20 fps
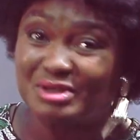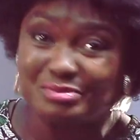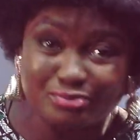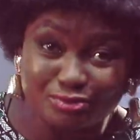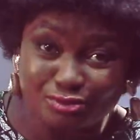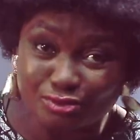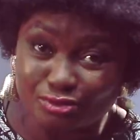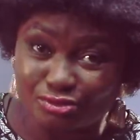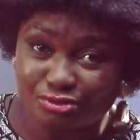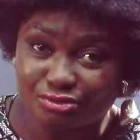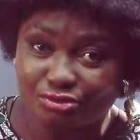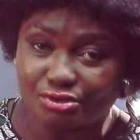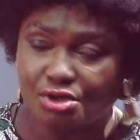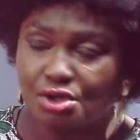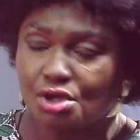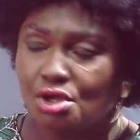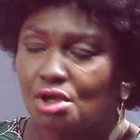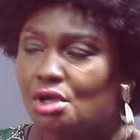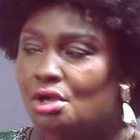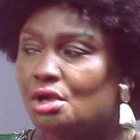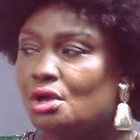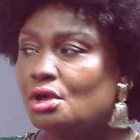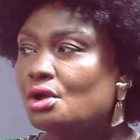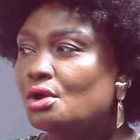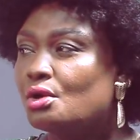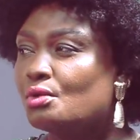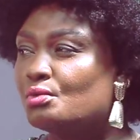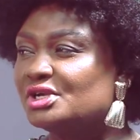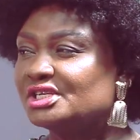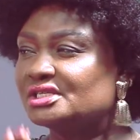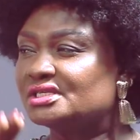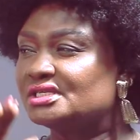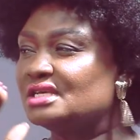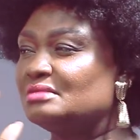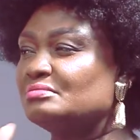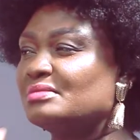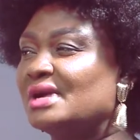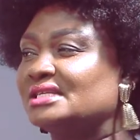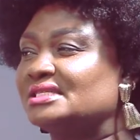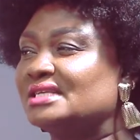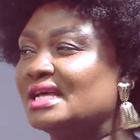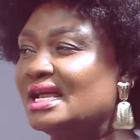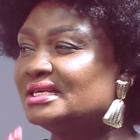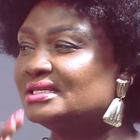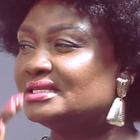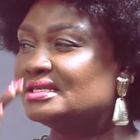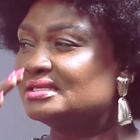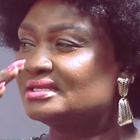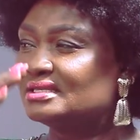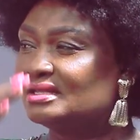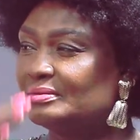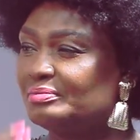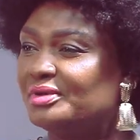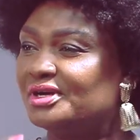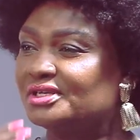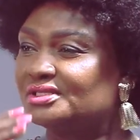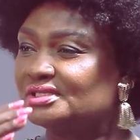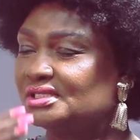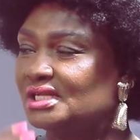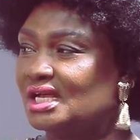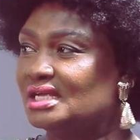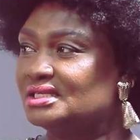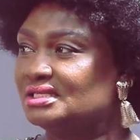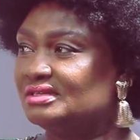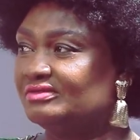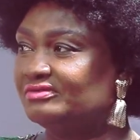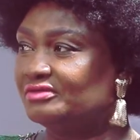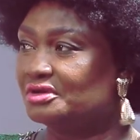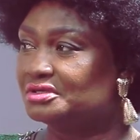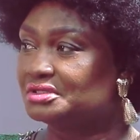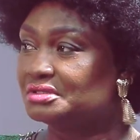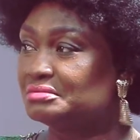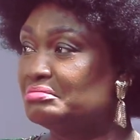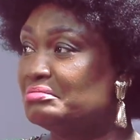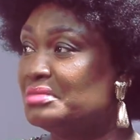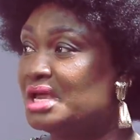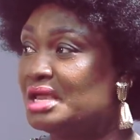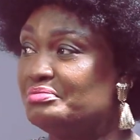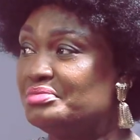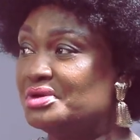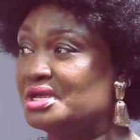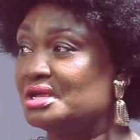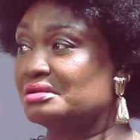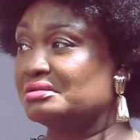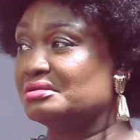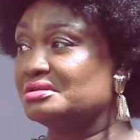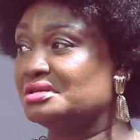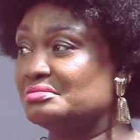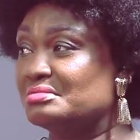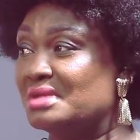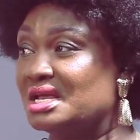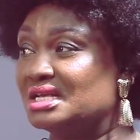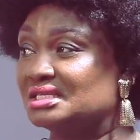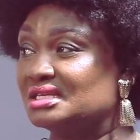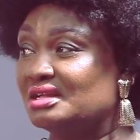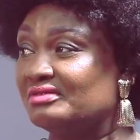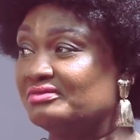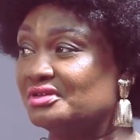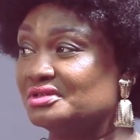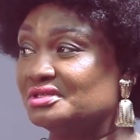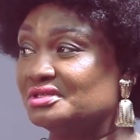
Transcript: people, we stigmatize the person that is divorced. Maybe including myself